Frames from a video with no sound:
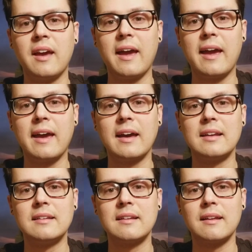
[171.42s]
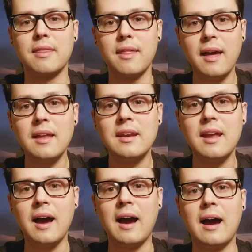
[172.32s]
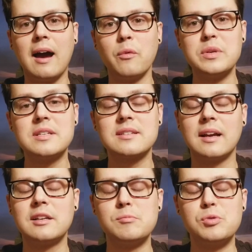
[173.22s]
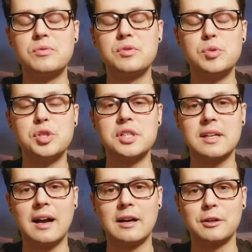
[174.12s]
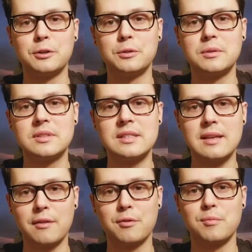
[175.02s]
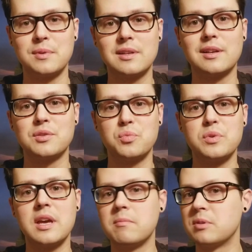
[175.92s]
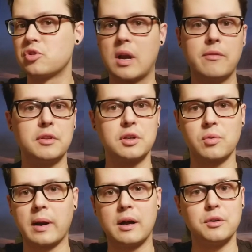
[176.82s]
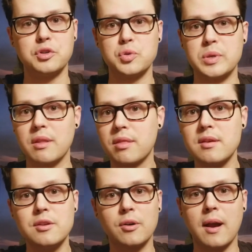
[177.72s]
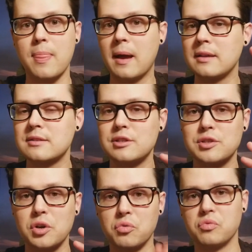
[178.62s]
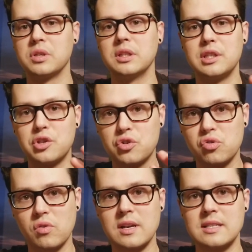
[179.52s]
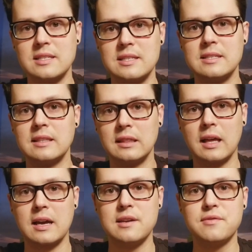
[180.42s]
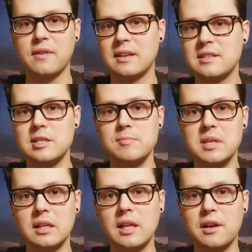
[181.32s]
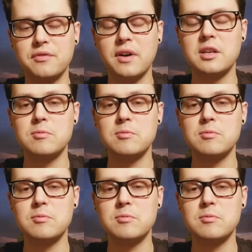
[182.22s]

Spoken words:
And then we decided to move to Chicago together because we had been traveling around doing theater, and that is just a really crazy life. It seems like a lot of fun